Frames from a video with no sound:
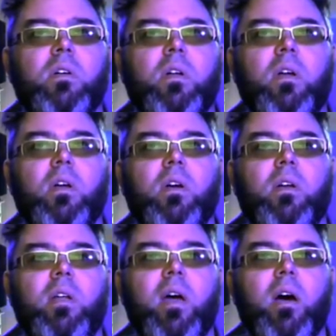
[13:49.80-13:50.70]

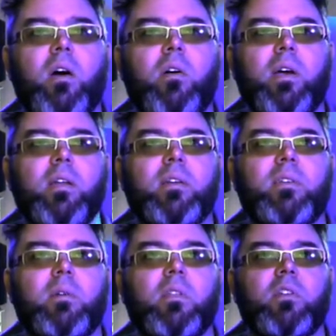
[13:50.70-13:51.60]
And now I can
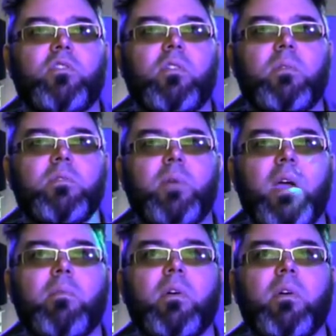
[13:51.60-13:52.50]
accept Electroneum as
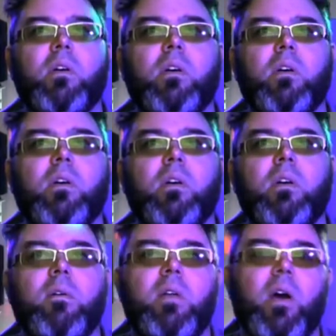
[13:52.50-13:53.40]
payment.
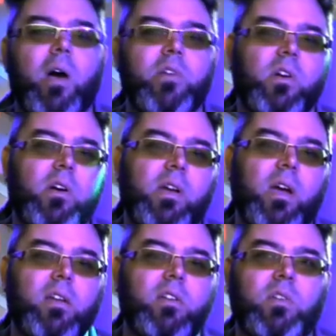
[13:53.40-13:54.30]
Now I was already
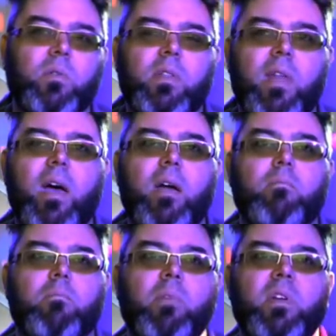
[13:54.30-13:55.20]
kind of doing that,
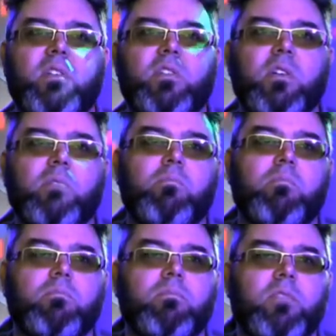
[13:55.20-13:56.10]
but it took
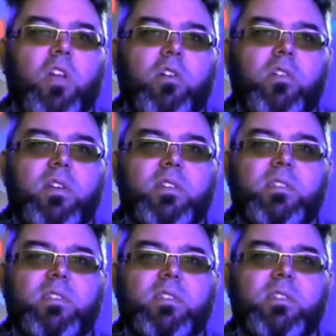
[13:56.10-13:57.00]
longer than a
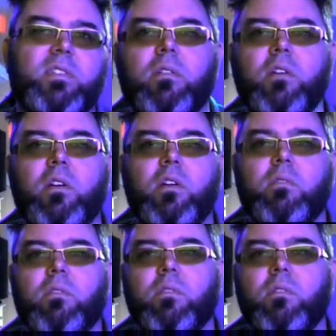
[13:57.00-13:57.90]
second, you know.
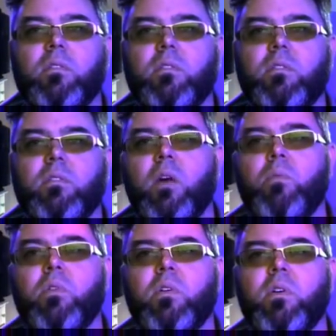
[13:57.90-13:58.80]
I
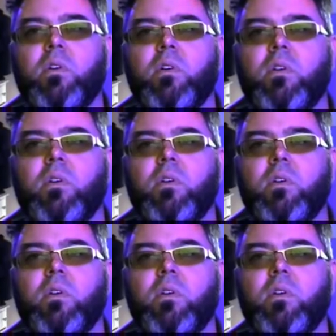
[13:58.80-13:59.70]
would use
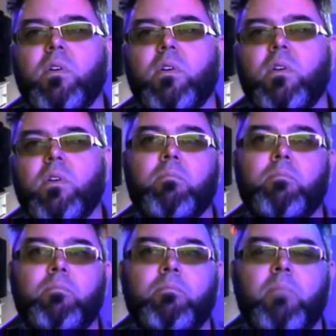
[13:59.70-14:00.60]
my
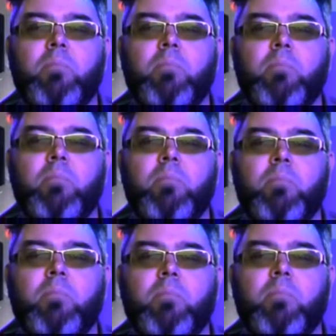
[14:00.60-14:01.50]
public wallet
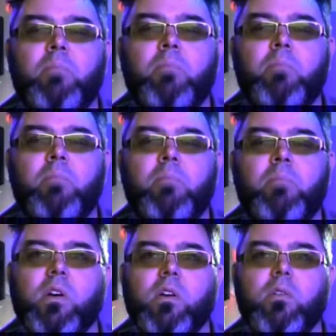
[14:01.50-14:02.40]
address right here, this
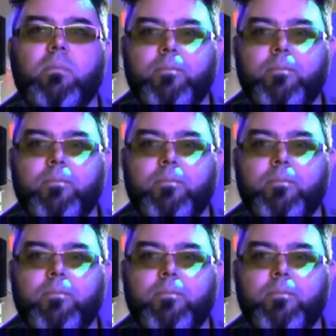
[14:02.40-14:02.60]
QR code,